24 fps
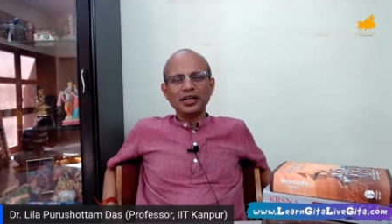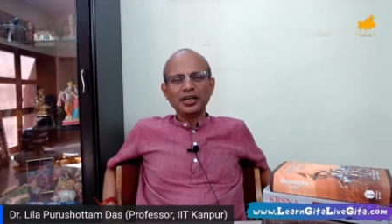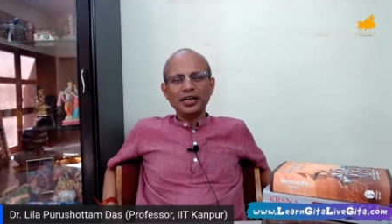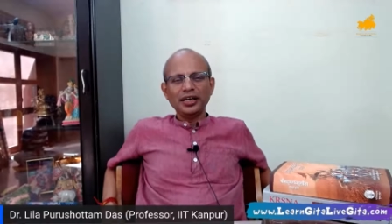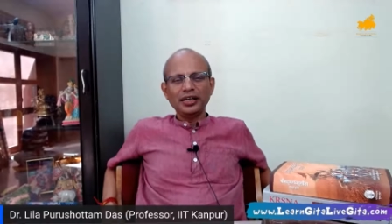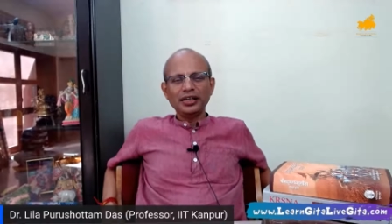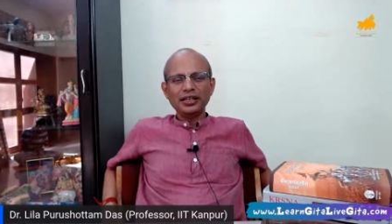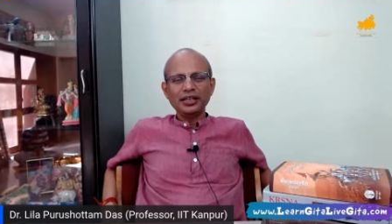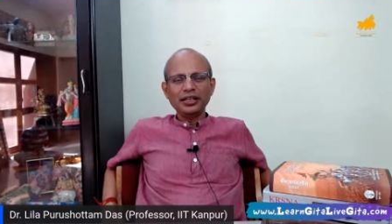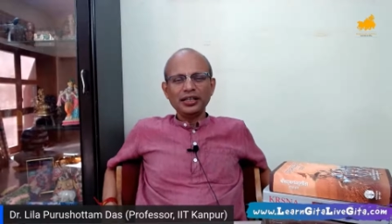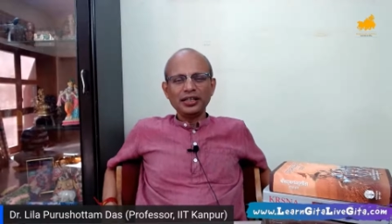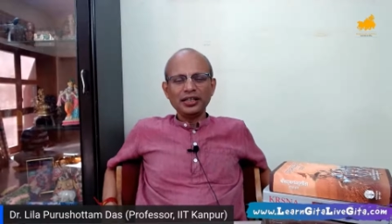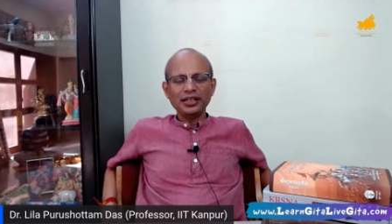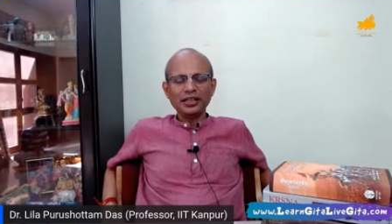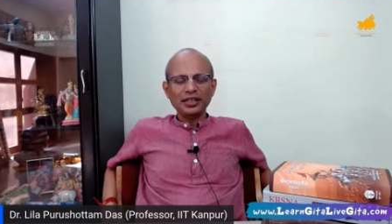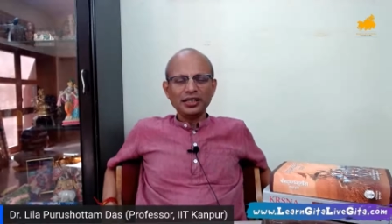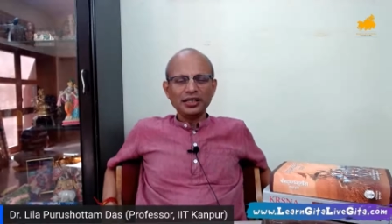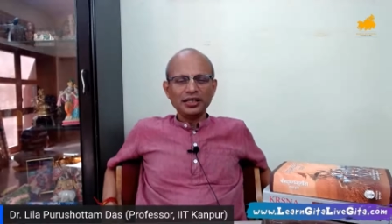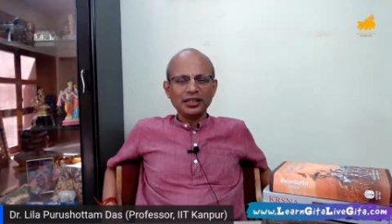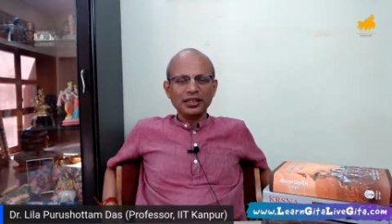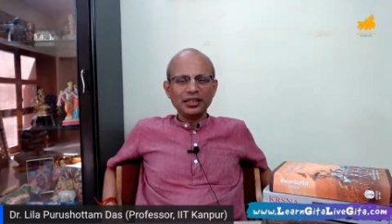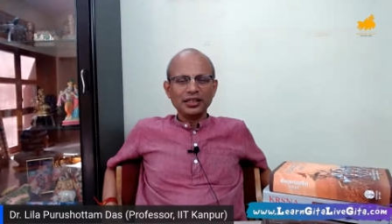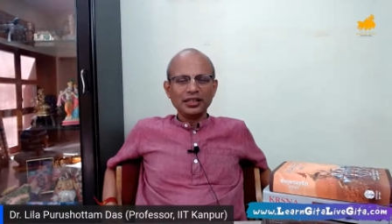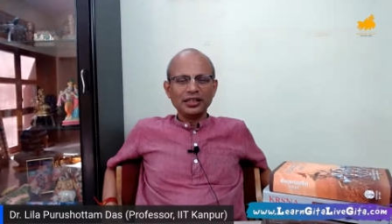in the
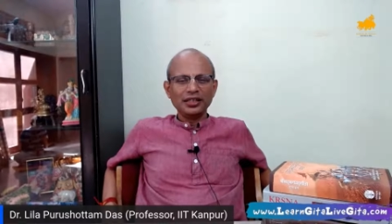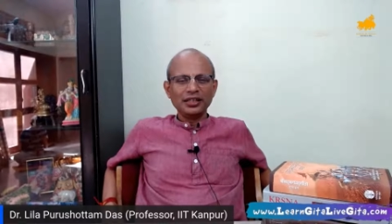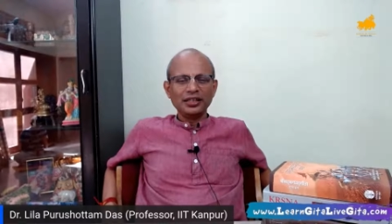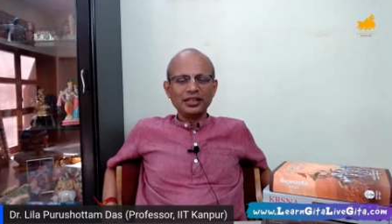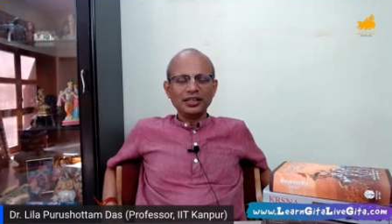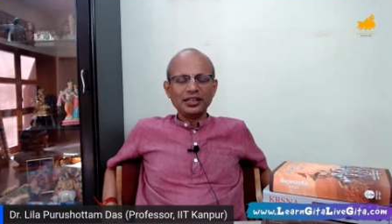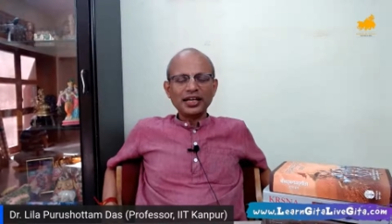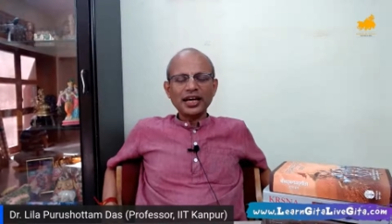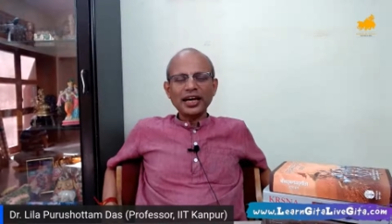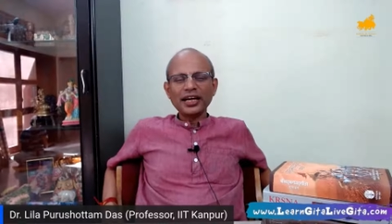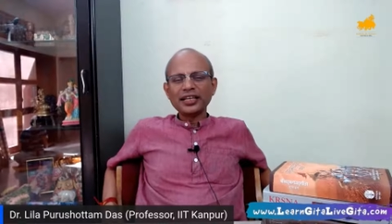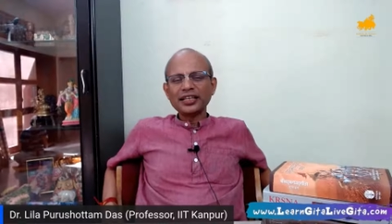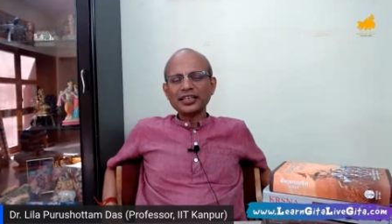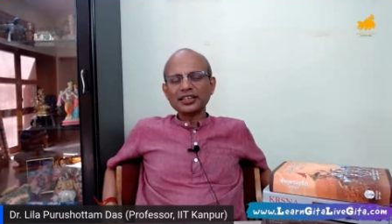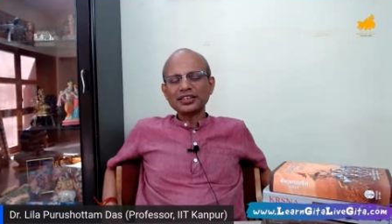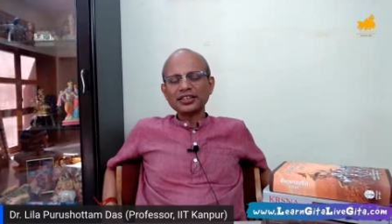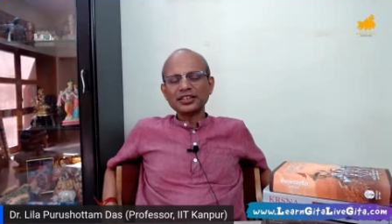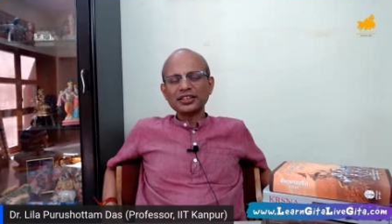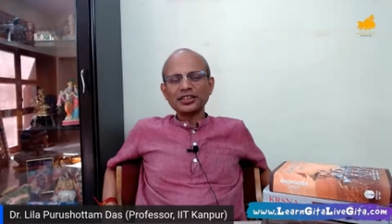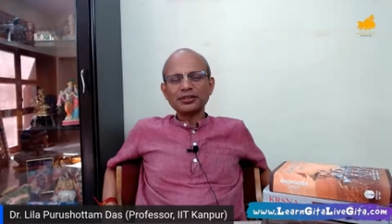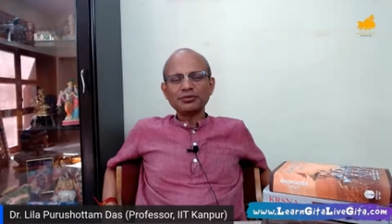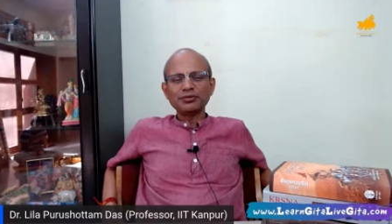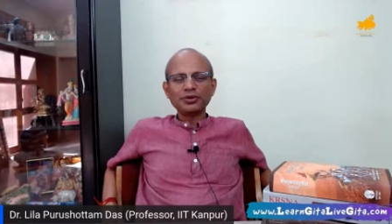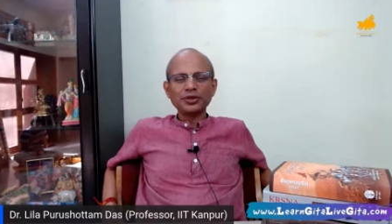
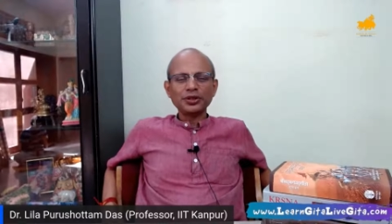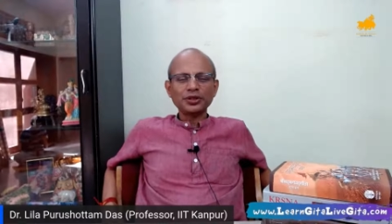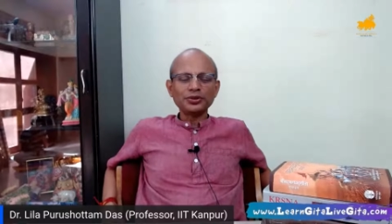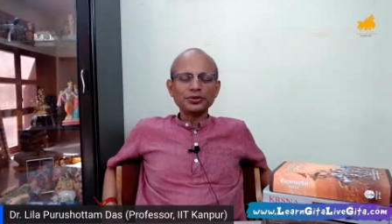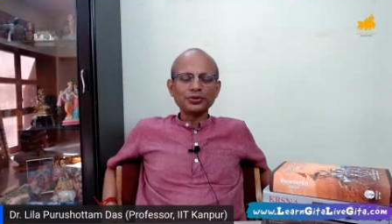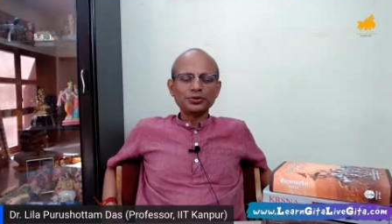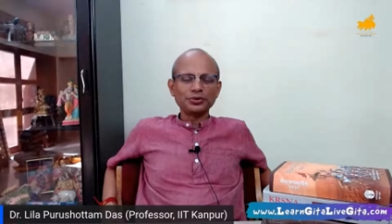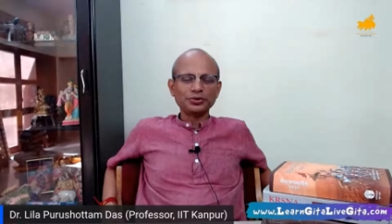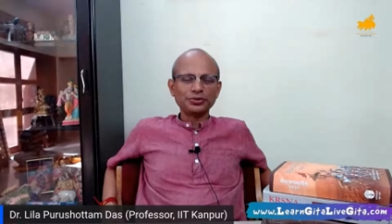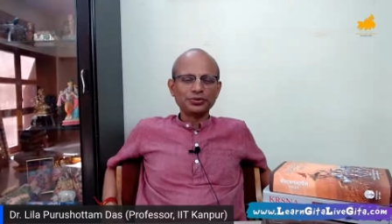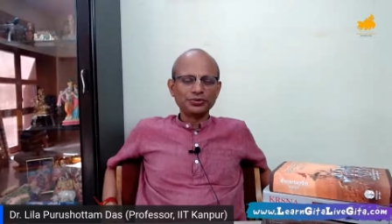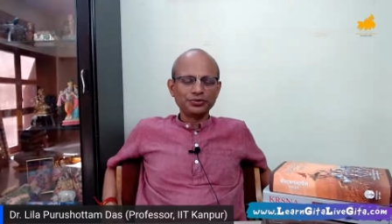dynasty of Yadu.